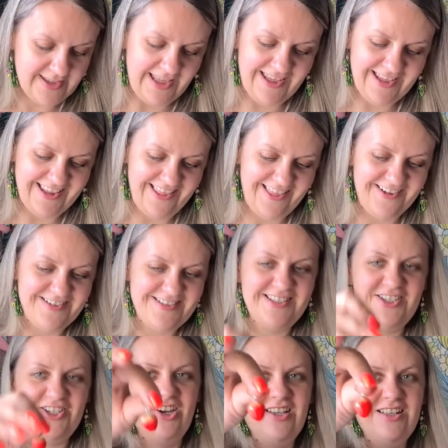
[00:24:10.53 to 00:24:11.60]
There's a
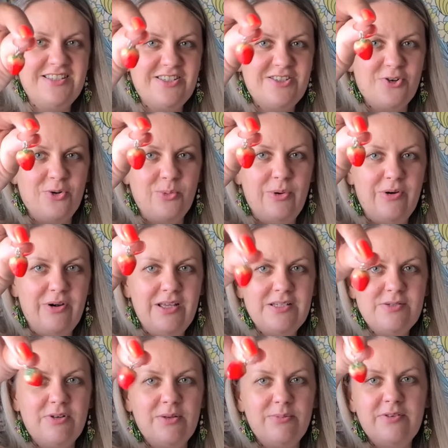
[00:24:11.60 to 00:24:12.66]
giant strawberry as
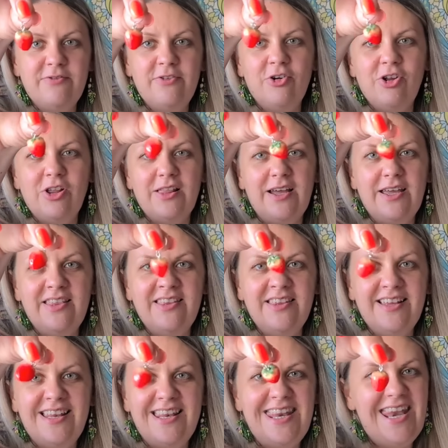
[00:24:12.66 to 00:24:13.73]
well, but very light.
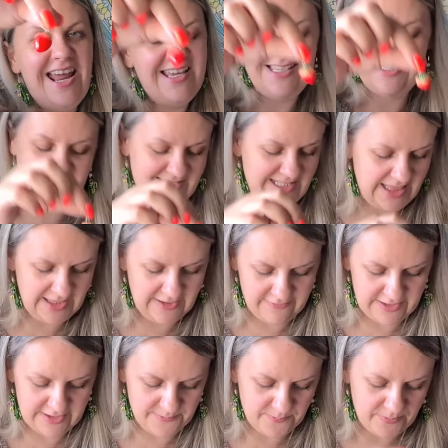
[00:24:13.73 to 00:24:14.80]
Nice. Love it.